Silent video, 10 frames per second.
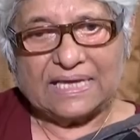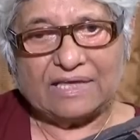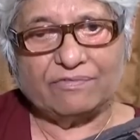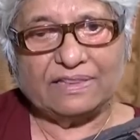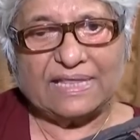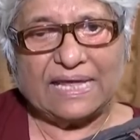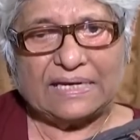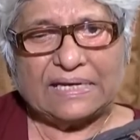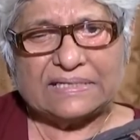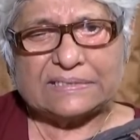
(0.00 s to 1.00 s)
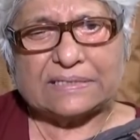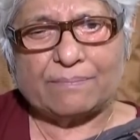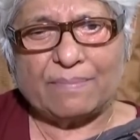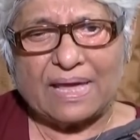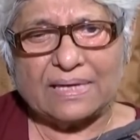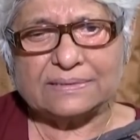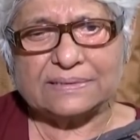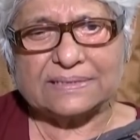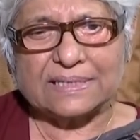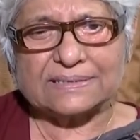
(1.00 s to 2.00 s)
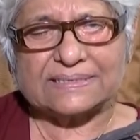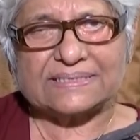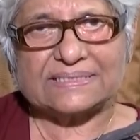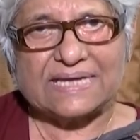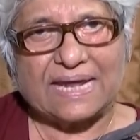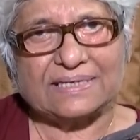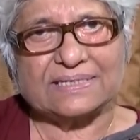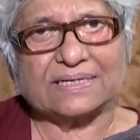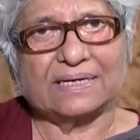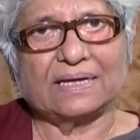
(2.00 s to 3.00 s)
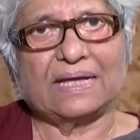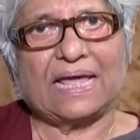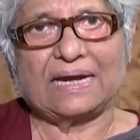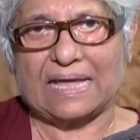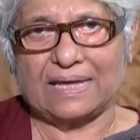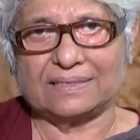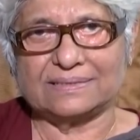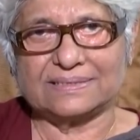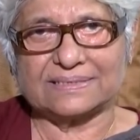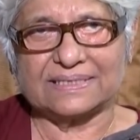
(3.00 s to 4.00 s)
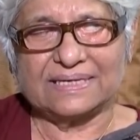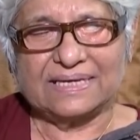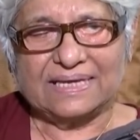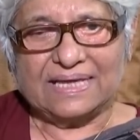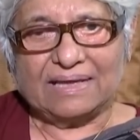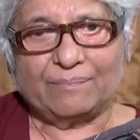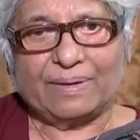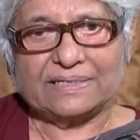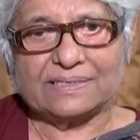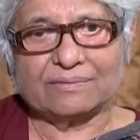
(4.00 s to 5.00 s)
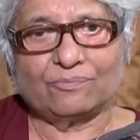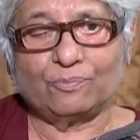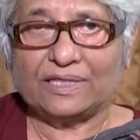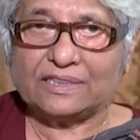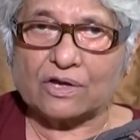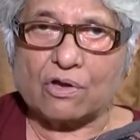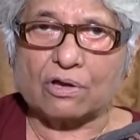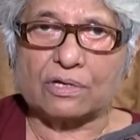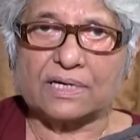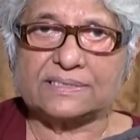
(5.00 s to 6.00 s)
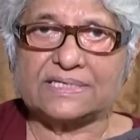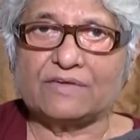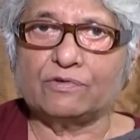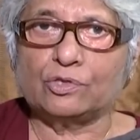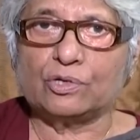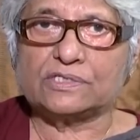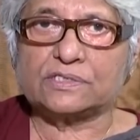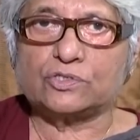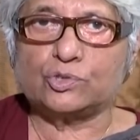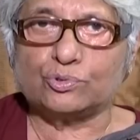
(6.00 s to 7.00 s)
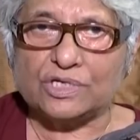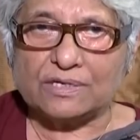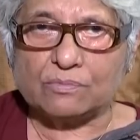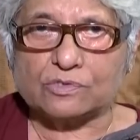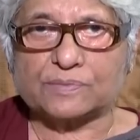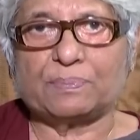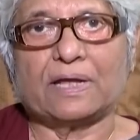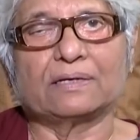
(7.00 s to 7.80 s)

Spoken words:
even then it remains a state alliance. But with the Congress, even though it's a junior most